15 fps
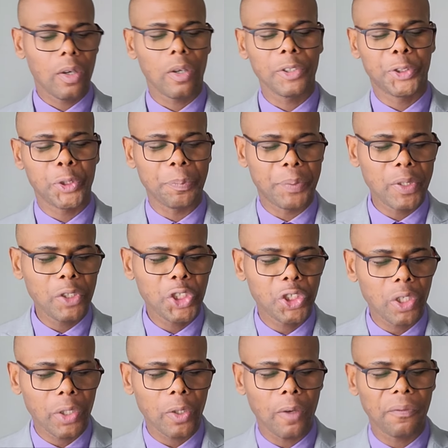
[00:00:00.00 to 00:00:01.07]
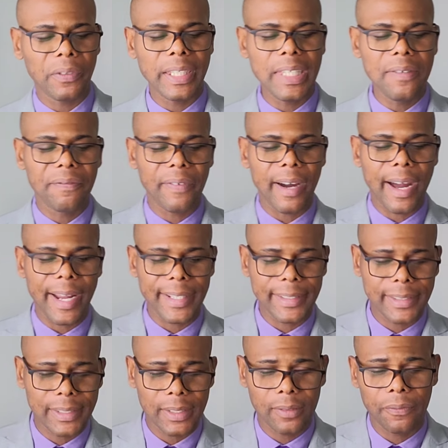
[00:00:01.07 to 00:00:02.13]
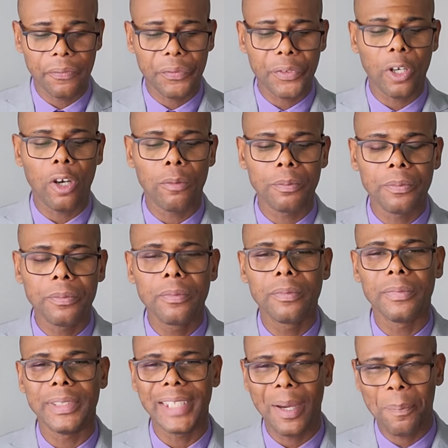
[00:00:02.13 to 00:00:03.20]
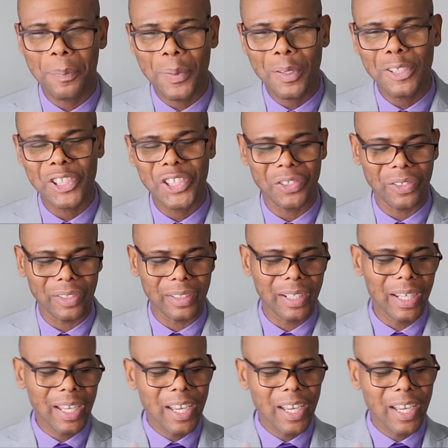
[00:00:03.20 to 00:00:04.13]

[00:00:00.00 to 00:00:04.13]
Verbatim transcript: Contribution of Levites from their portion.